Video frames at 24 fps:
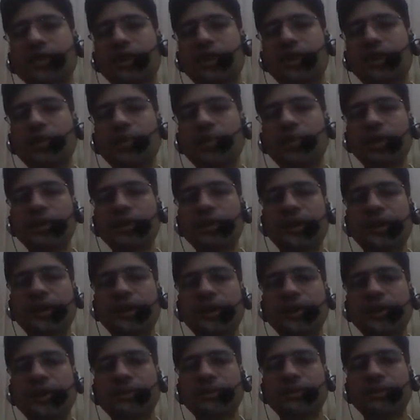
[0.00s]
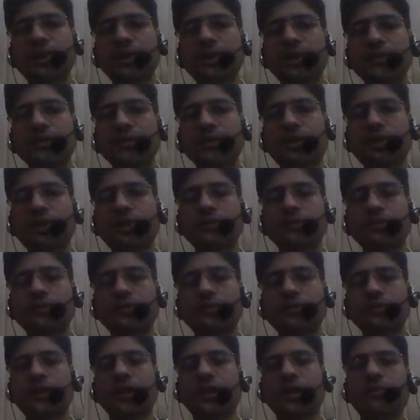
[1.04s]
to base address
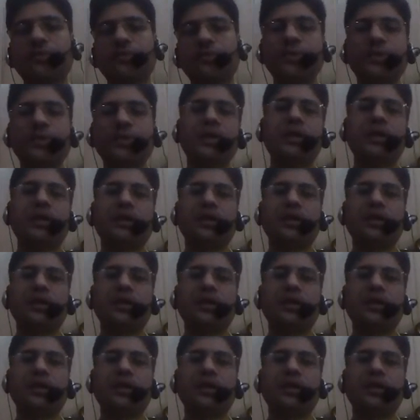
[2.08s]
plus offset.